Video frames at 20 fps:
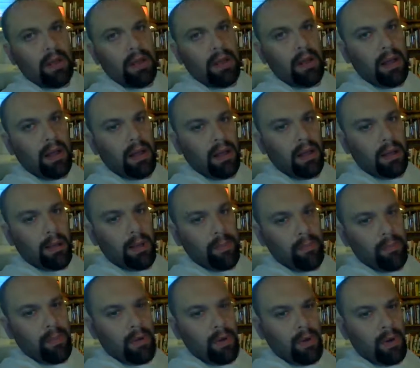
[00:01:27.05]

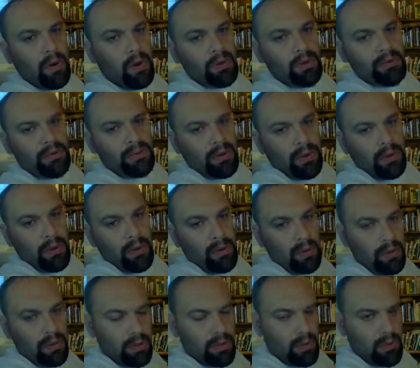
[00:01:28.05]
Um,
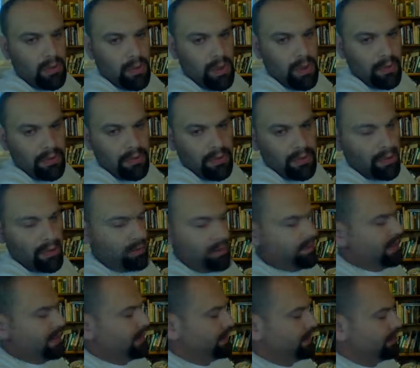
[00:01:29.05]
also, while I'm talking
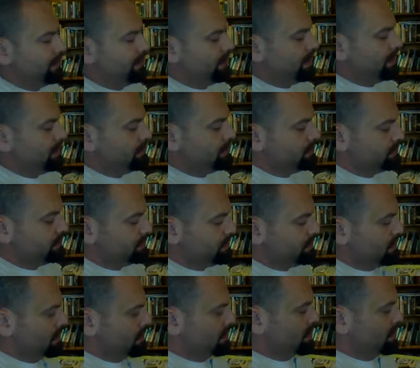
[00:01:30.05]
about links,
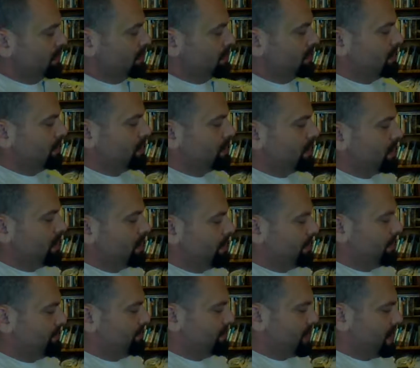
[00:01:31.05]

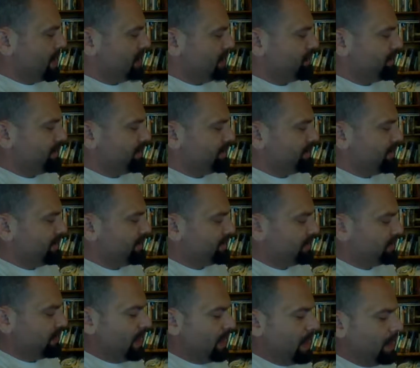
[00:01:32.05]
um, I believe I've
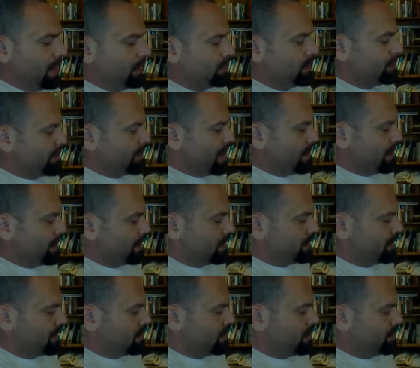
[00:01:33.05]
logged about it. I
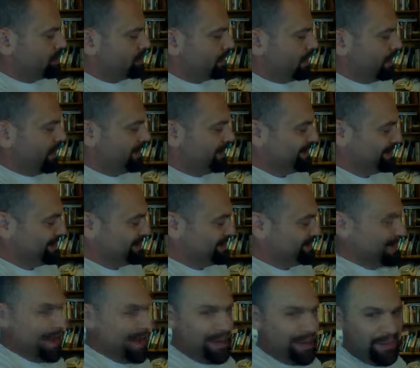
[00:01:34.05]
know I blogged
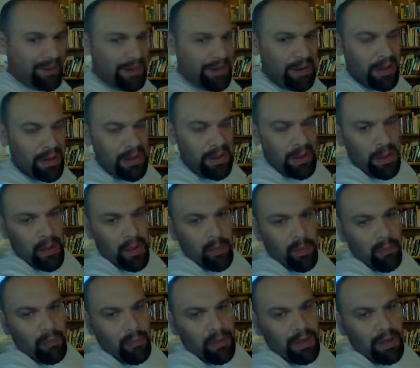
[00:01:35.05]
about it.
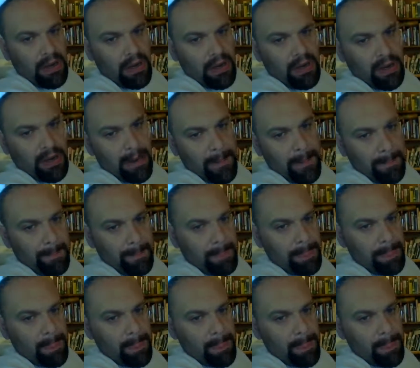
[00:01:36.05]
But, um,